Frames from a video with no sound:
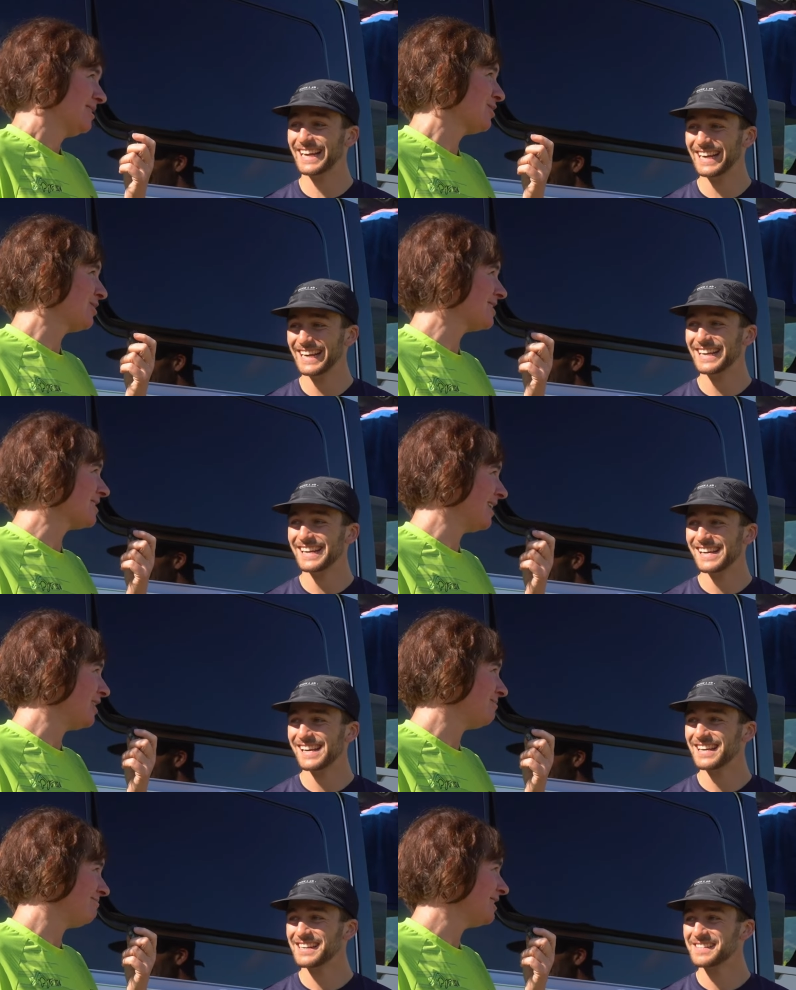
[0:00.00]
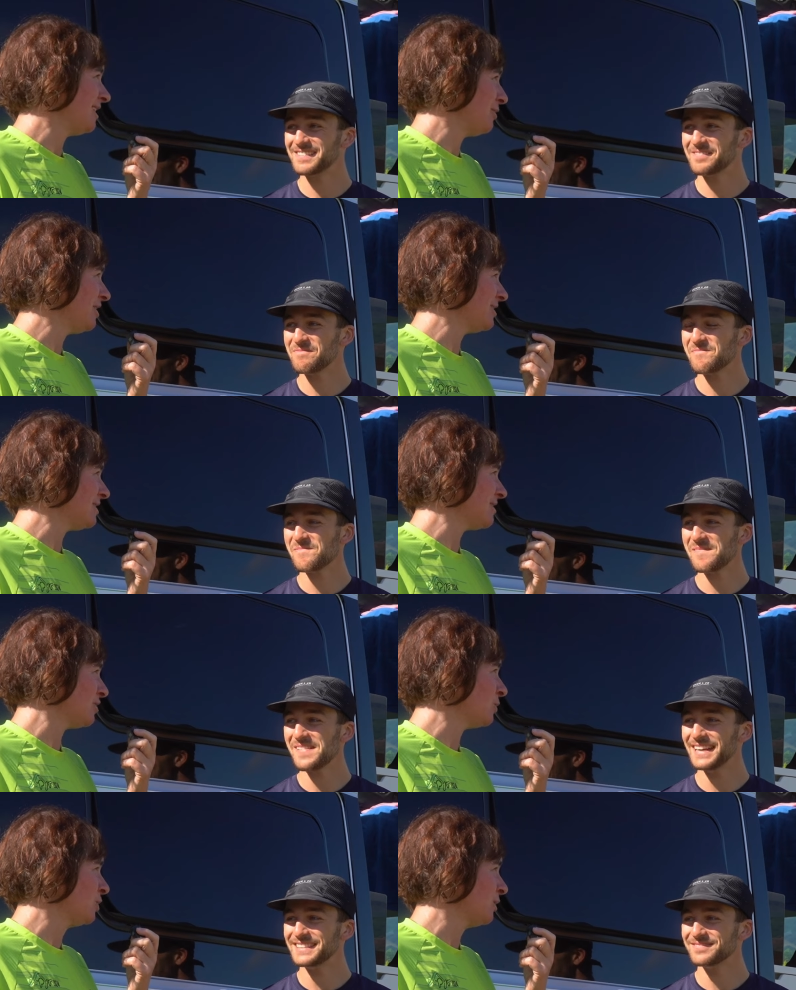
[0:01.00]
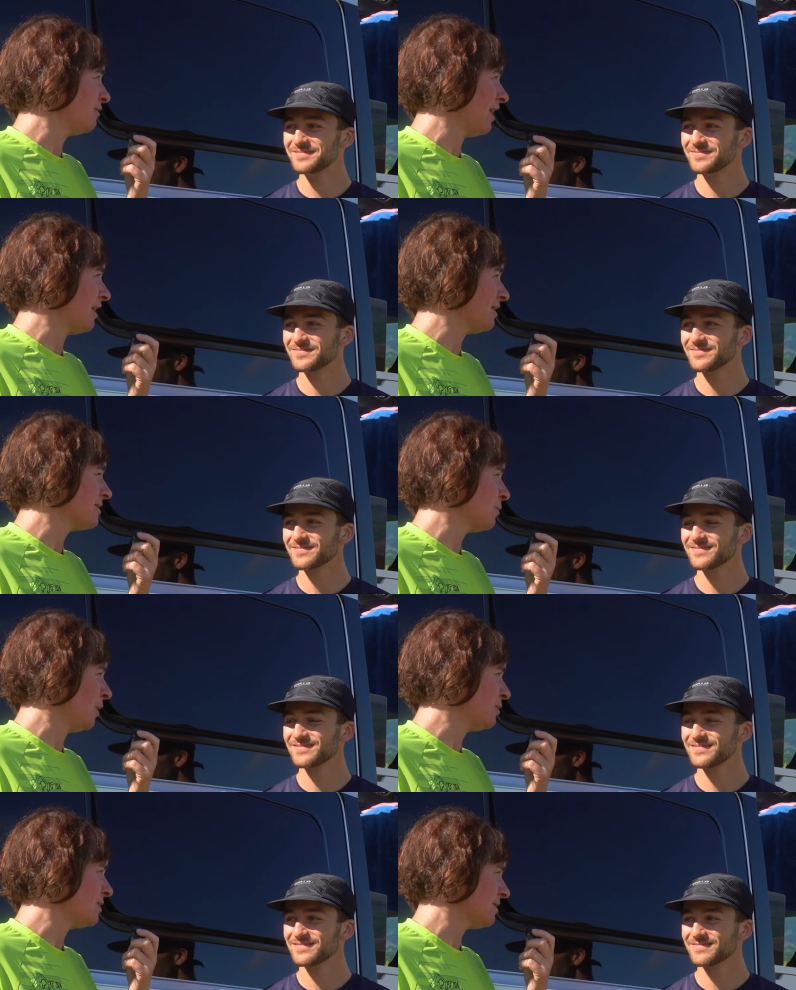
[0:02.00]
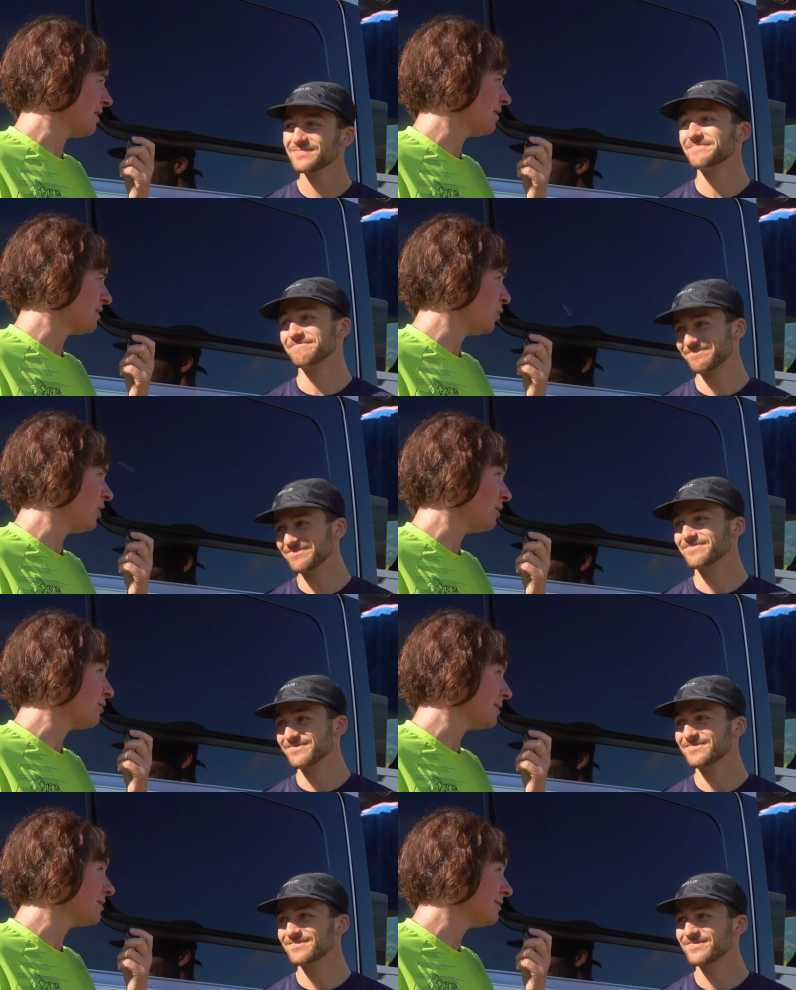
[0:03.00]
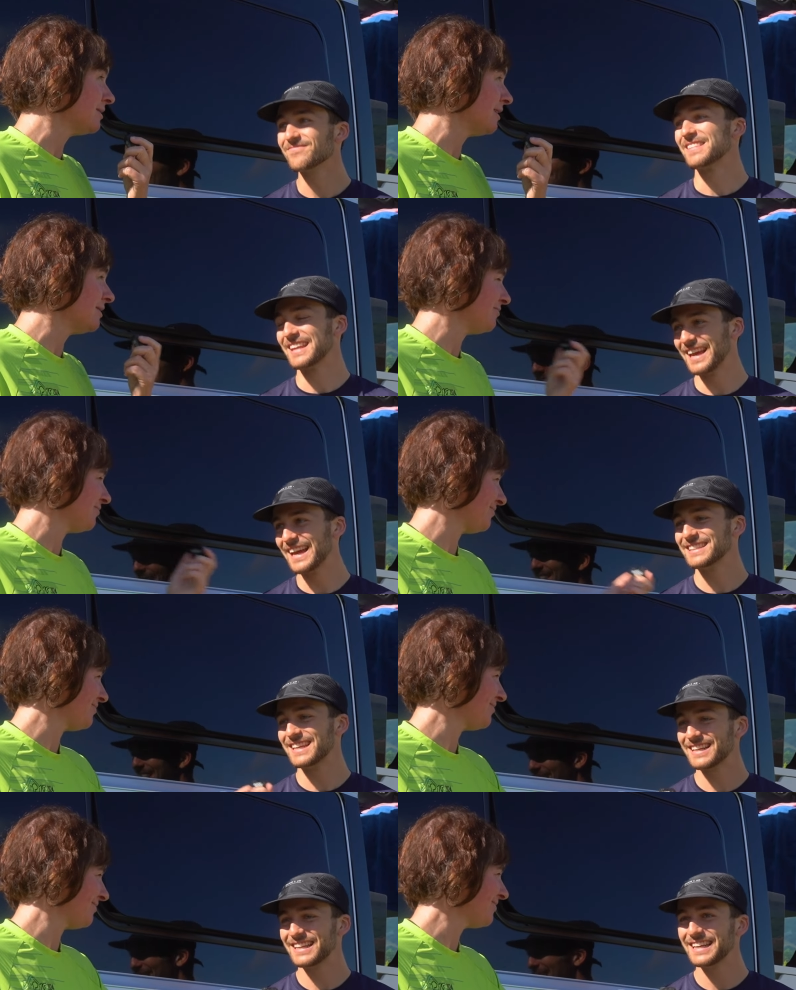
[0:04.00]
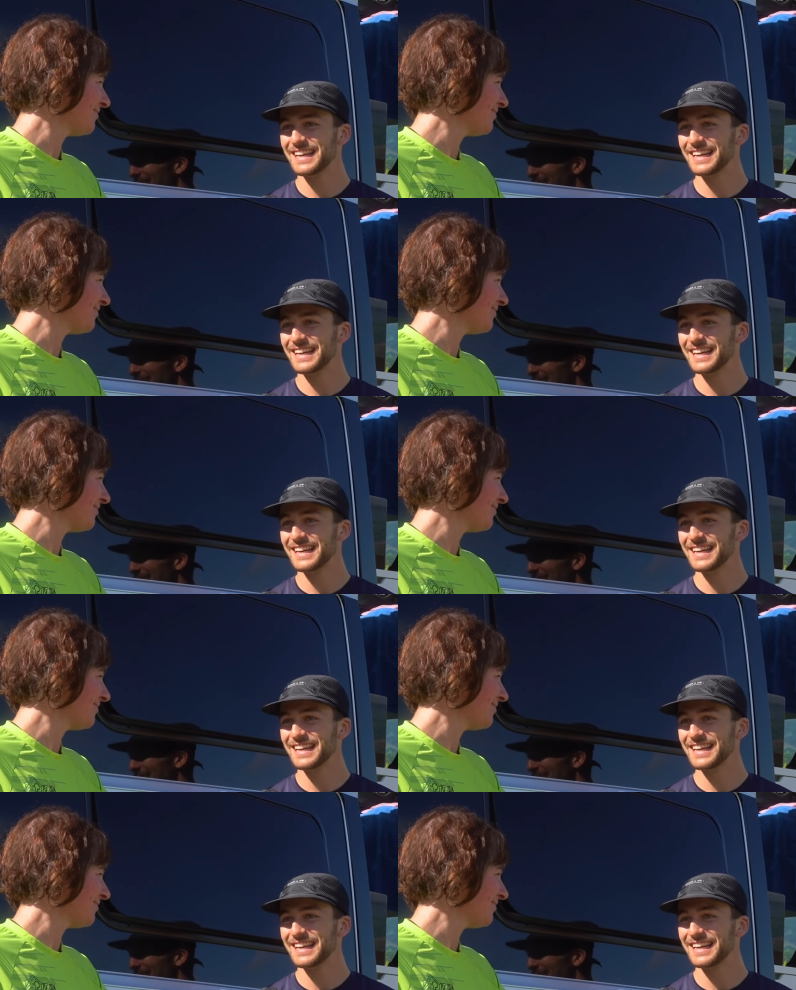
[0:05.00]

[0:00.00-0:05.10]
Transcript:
Speaker 1: So it's yeah. I mean, the decision between flatlands and mountains, I think, is pretty critical today. Exactly.